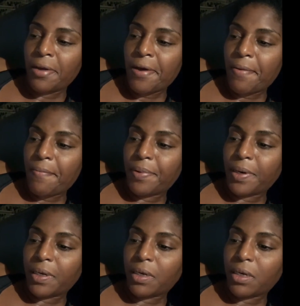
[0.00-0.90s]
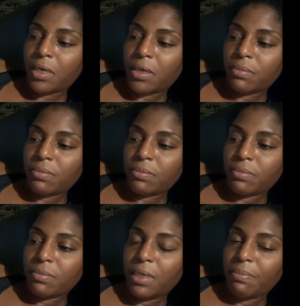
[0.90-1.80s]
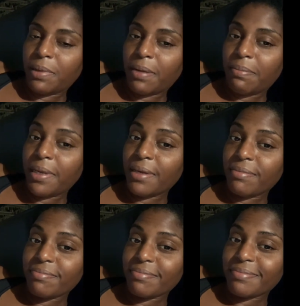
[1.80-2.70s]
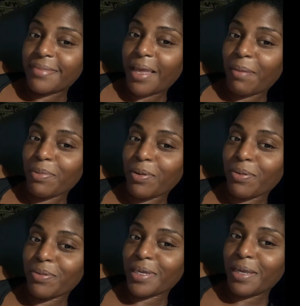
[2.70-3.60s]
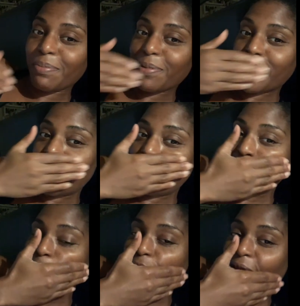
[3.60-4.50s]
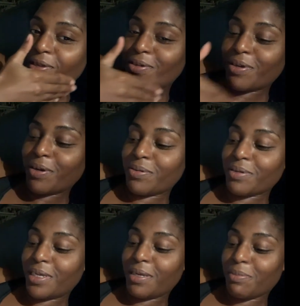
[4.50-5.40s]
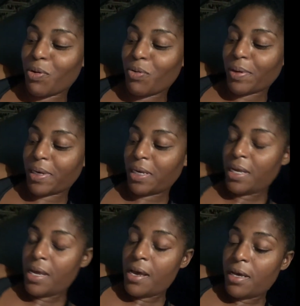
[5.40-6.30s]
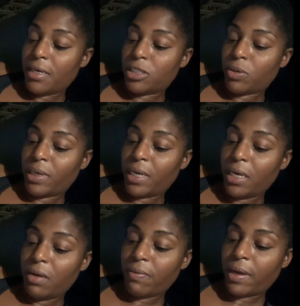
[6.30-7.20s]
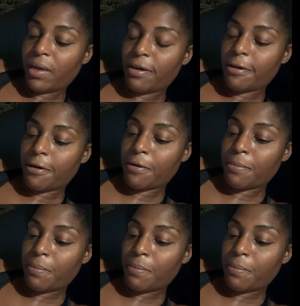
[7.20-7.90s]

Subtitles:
But me being me, I'm going to keep it moving, keep going. So at any rate, I